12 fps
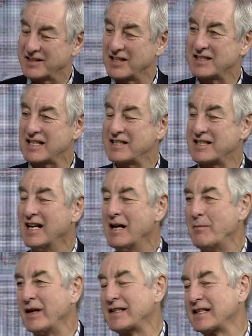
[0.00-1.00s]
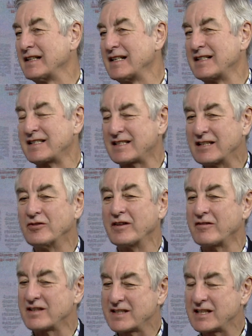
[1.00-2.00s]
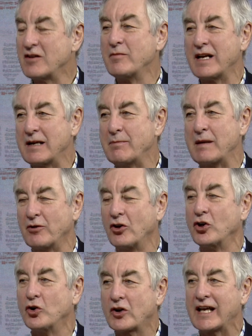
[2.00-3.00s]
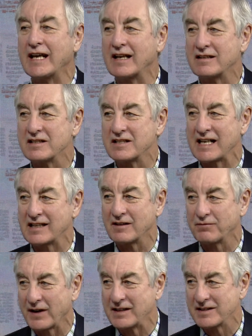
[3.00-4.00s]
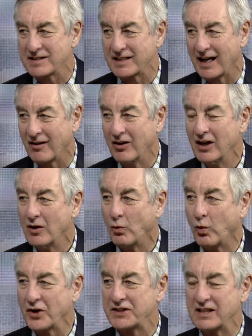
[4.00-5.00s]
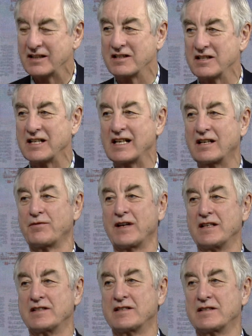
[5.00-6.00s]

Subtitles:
This is... But still, there are so many people looking to take offence now, wanting to take offence.